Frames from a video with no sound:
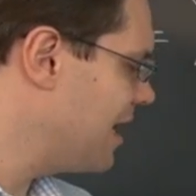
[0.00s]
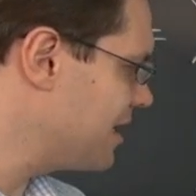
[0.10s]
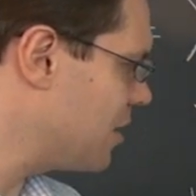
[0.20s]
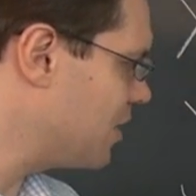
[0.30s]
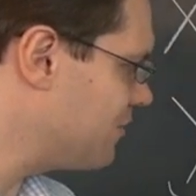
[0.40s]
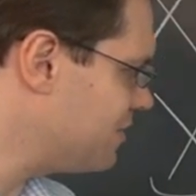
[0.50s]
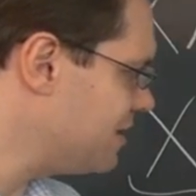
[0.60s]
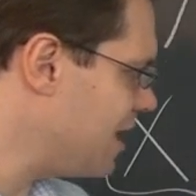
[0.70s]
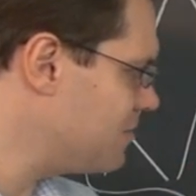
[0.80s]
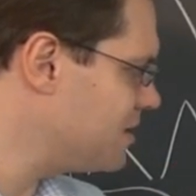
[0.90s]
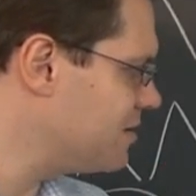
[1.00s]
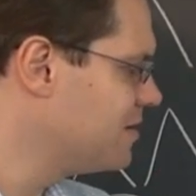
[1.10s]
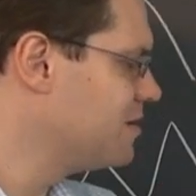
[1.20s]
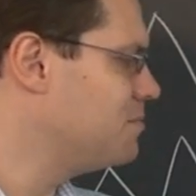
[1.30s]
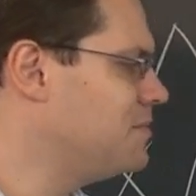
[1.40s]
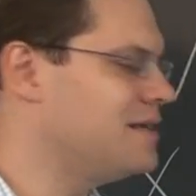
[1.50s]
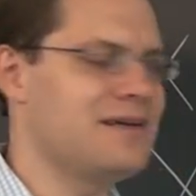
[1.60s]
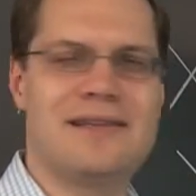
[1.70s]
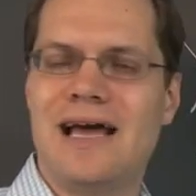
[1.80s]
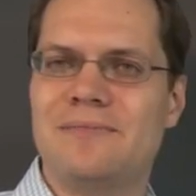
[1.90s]
And now we have lambda
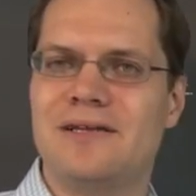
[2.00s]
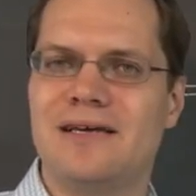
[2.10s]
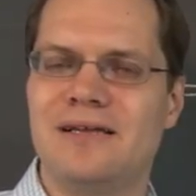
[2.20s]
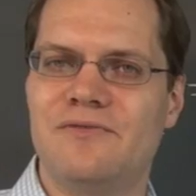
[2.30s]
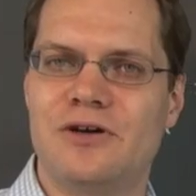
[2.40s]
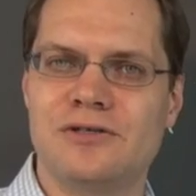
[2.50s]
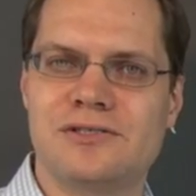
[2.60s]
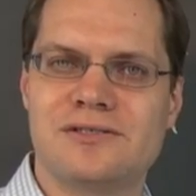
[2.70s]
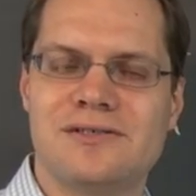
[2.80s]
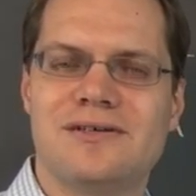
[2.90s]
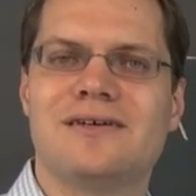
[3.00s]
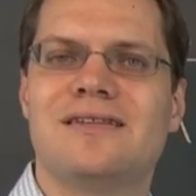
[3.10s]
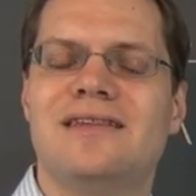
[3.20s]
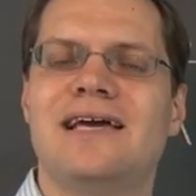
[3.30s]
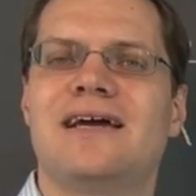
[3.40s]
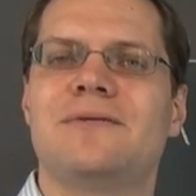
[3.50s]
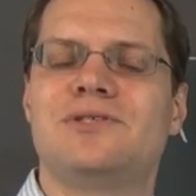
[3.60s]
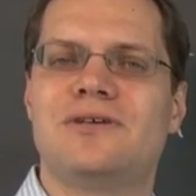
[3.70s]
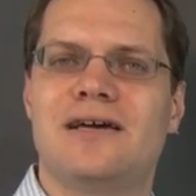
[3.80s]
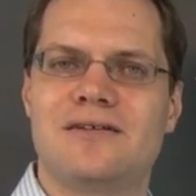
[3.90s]
meeting lambda inverse. They come
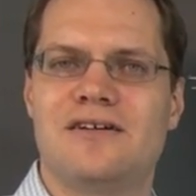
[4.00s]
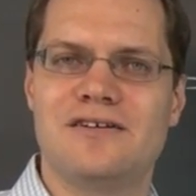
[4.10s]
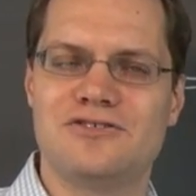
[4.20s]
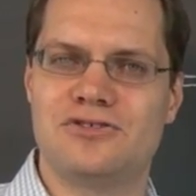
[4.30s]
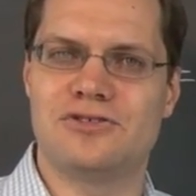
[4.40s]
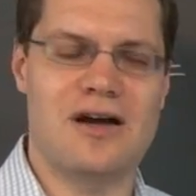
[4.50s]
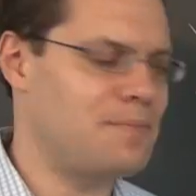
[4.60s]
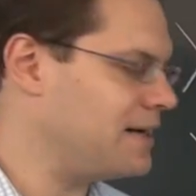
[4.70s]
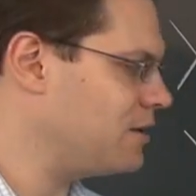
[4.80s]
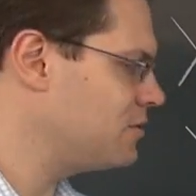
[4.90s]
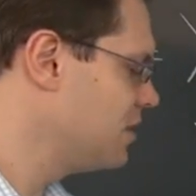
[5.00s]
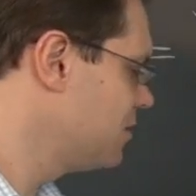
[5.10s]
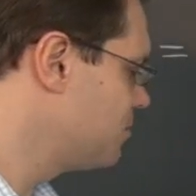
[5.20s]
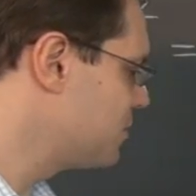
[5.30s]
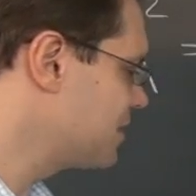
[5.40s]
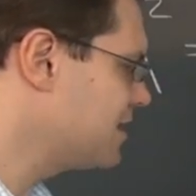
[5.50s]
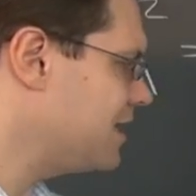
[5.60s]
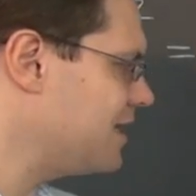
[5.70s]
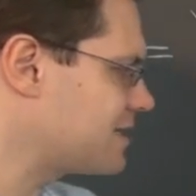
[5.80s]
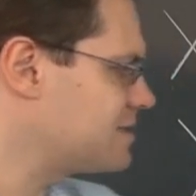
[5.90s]
together, drop out,
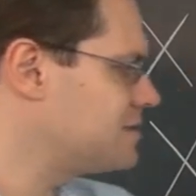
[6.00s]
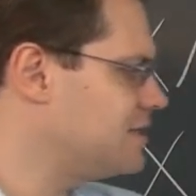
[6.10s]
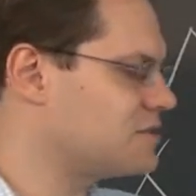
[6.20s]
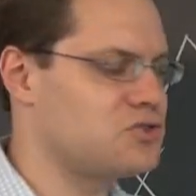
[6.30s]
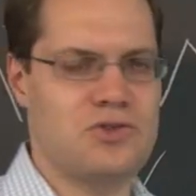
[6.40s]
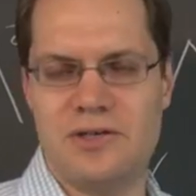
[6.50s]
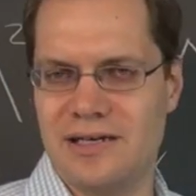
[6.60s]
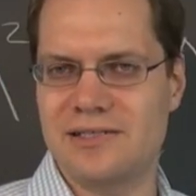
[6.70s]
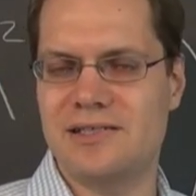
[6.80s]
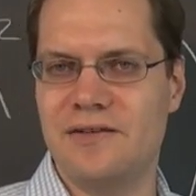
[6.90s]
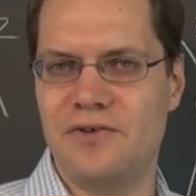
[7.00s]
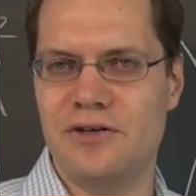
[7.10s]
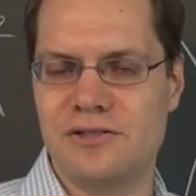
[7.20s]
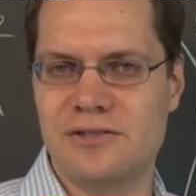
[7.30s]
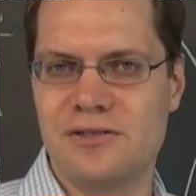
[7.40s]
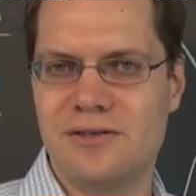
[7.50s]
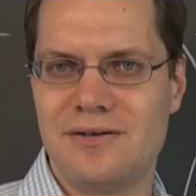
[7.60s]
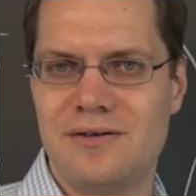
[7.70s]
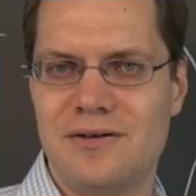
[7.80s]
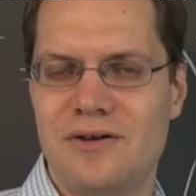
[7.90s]
bringing x next to x inverse,
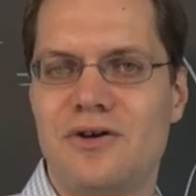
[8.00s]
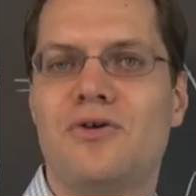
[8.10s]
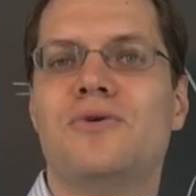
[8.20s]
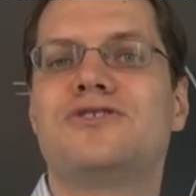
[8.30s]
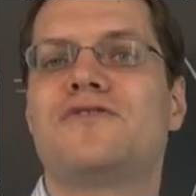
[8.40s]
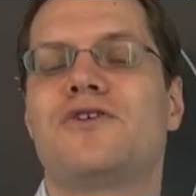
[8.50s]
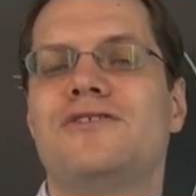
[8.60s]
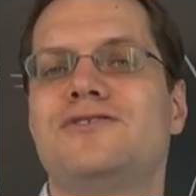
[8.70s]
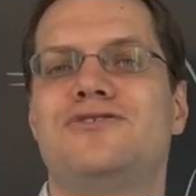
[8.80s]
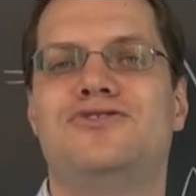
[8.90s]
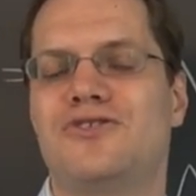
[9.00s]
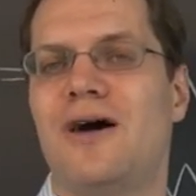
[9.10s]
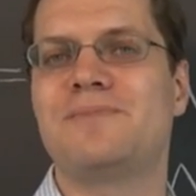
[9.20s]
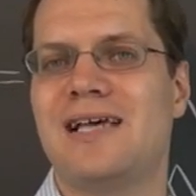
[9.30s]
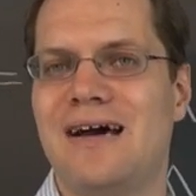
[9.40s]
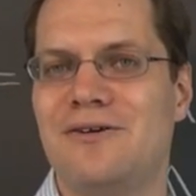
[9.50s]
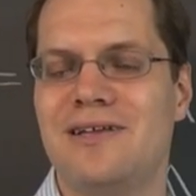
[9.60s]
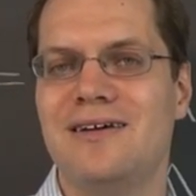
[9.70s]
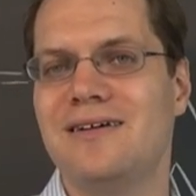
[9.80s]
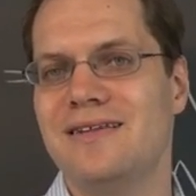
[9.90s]
which of course drops
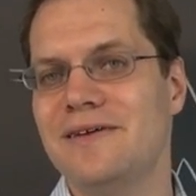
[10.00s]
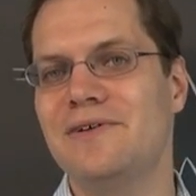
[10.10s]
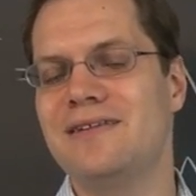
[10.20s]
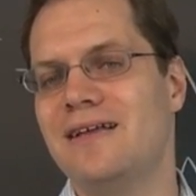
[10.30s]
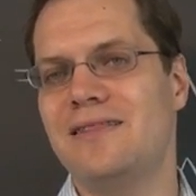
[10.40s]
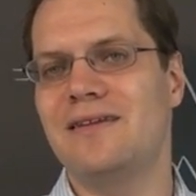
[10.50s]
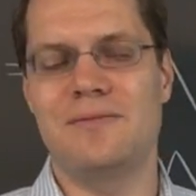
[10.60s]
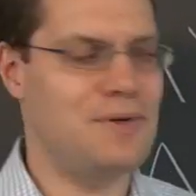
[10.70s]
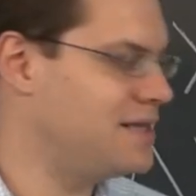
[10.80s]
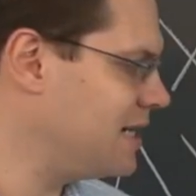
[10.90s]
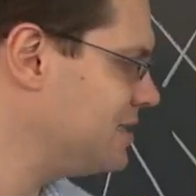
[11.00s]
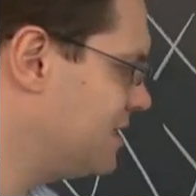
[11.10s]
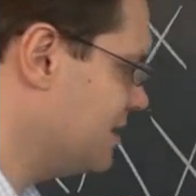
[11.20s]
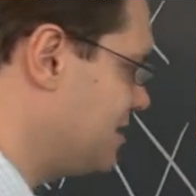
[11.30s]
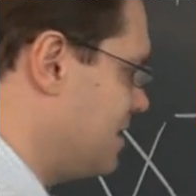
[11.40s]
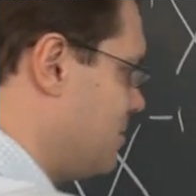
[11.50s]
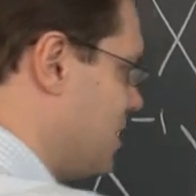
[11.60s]
out, leaving nothing but the identity